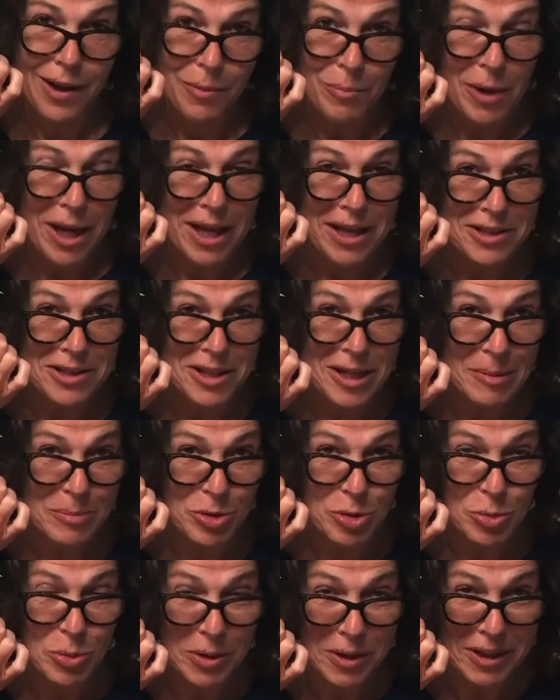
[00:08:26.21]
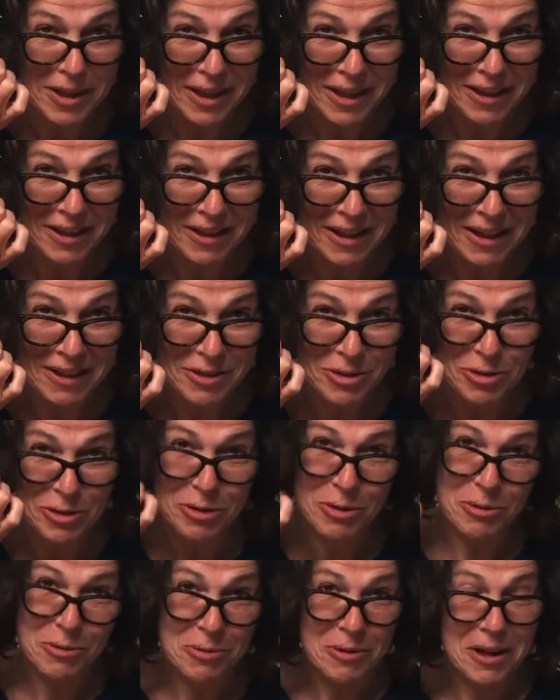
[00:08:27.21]
My EDsnappers will like that,
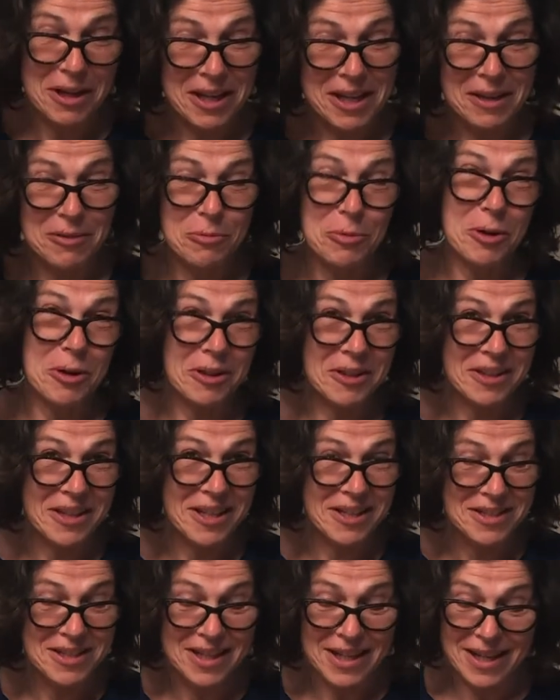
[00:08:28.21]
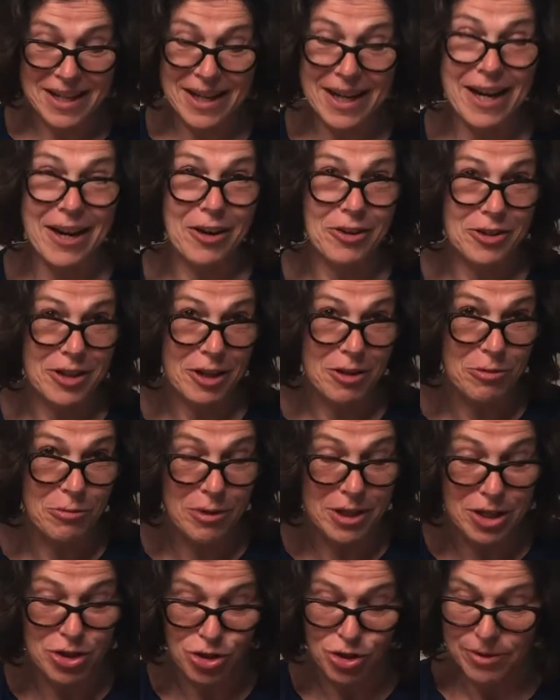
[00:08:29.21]
so I can wear it as like a hair
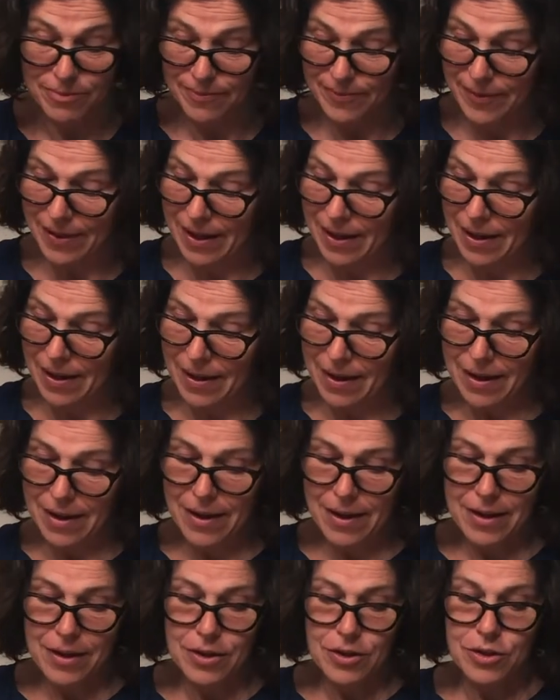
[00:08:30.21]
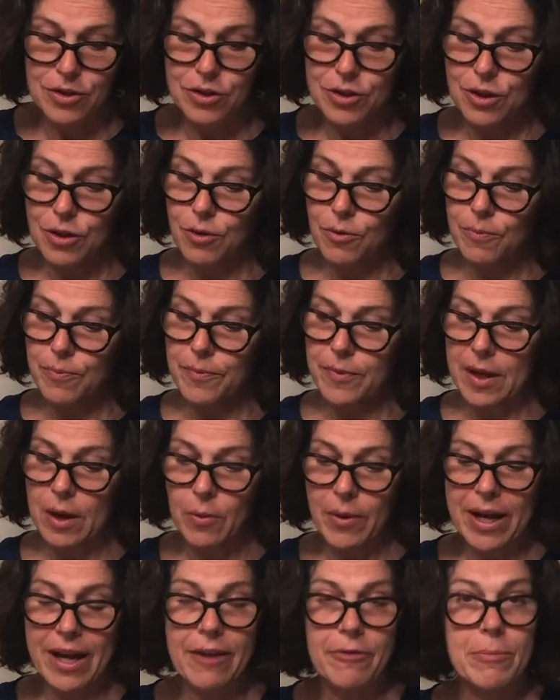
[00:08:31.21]
decoration. So now
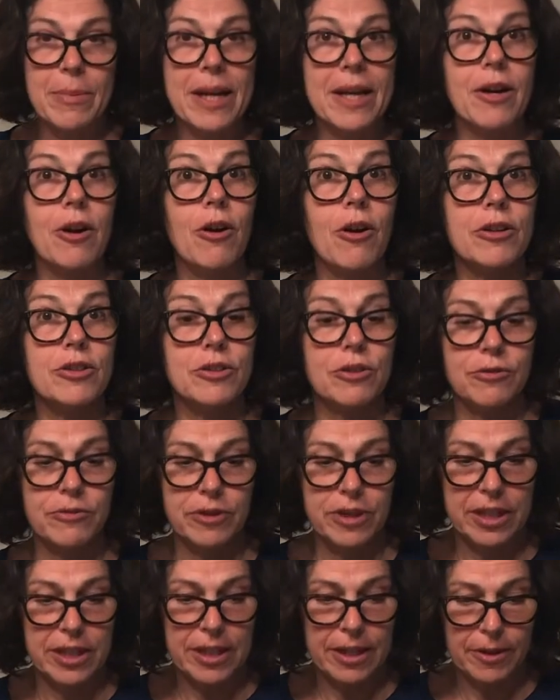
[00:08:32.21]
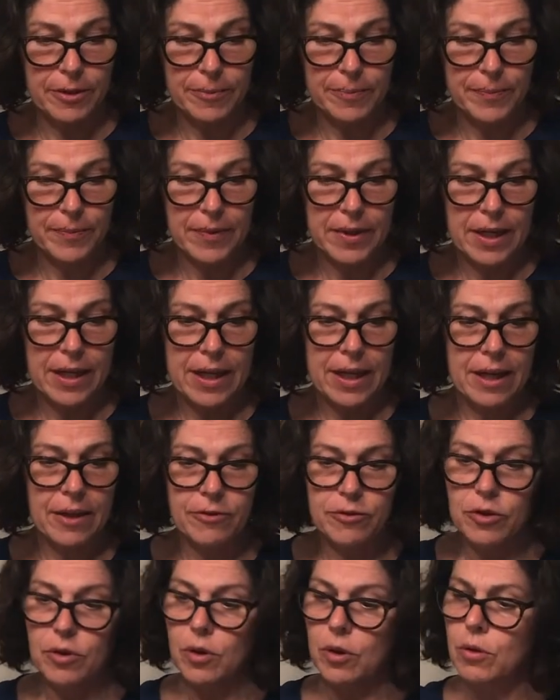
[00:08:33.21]
I have my card over here. I
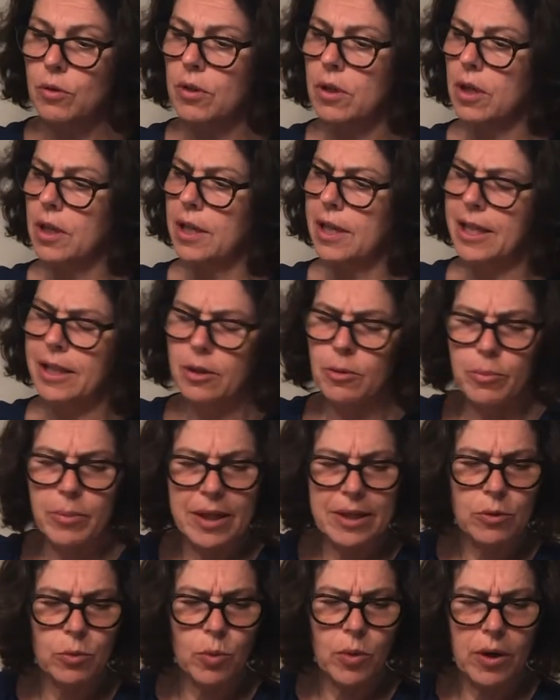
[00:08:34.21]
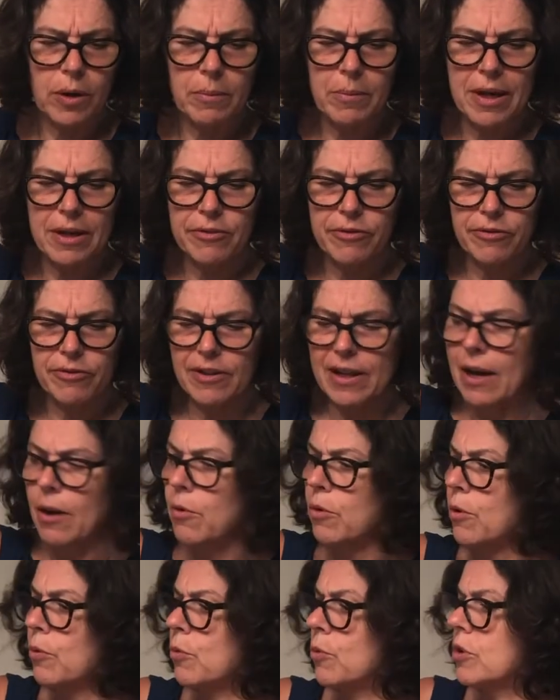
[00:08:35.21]
have to look a little bit where my
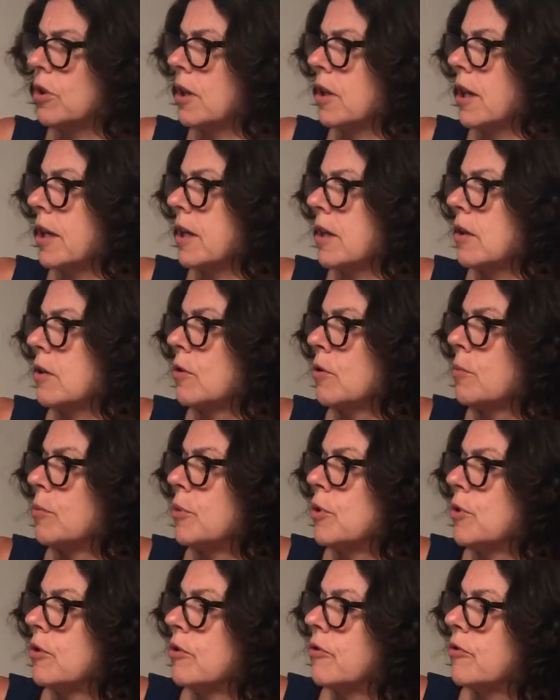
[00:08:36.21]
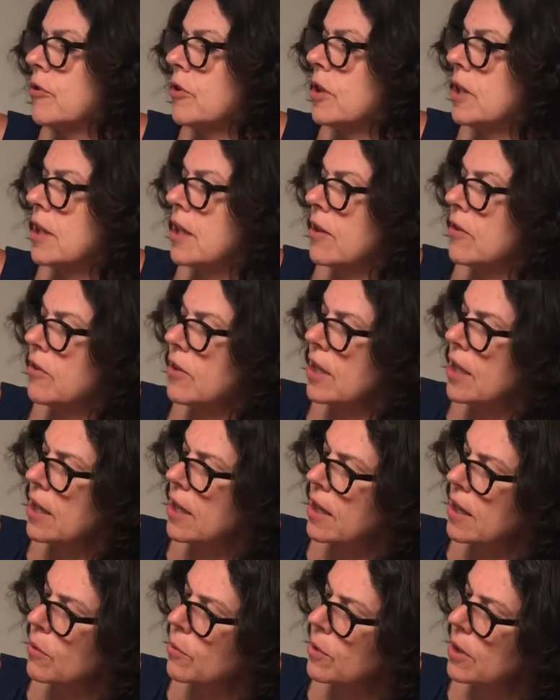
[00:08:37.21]
flower would like look beautiful, and I
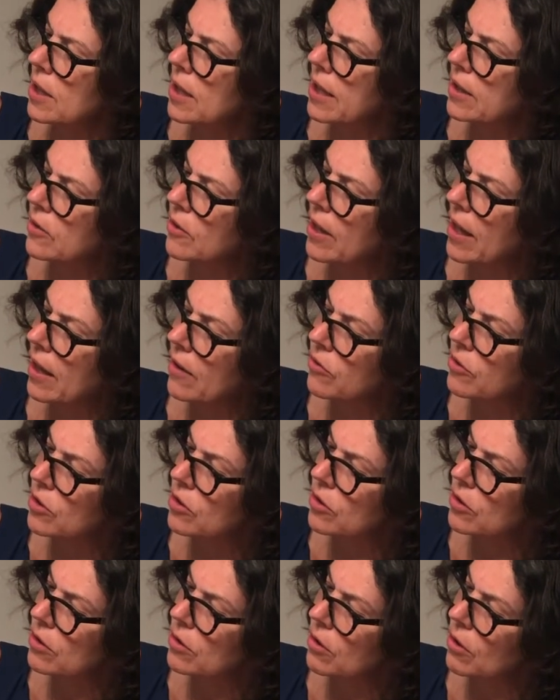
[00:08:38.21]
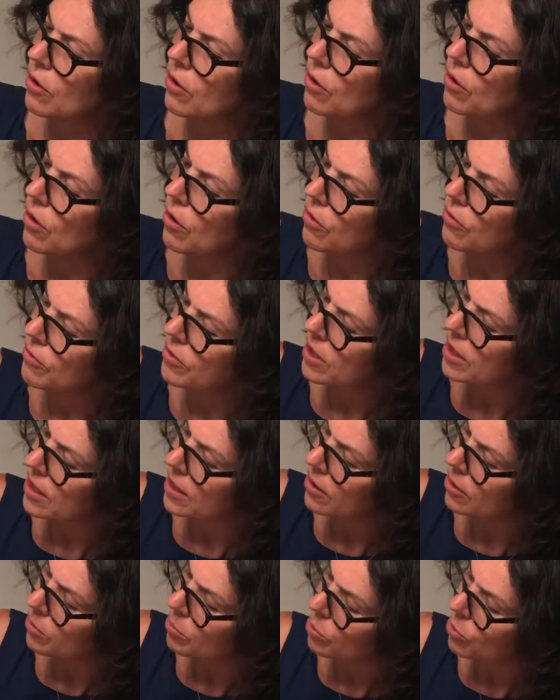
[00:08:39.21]
think I would like to have it over
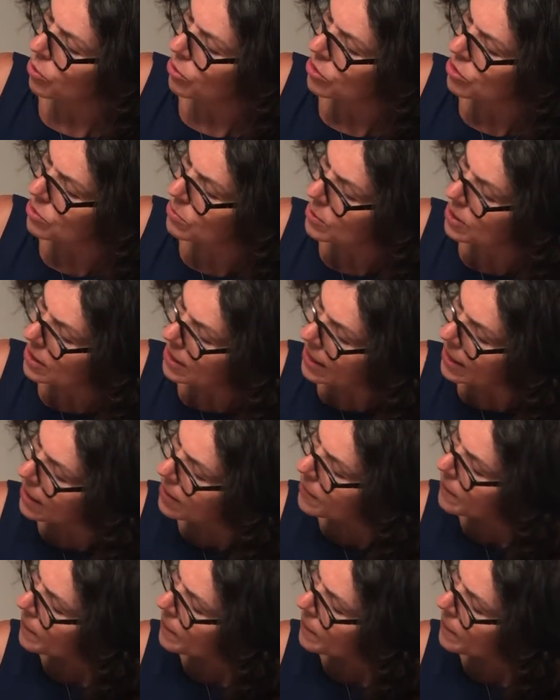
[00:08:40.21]
here approximately.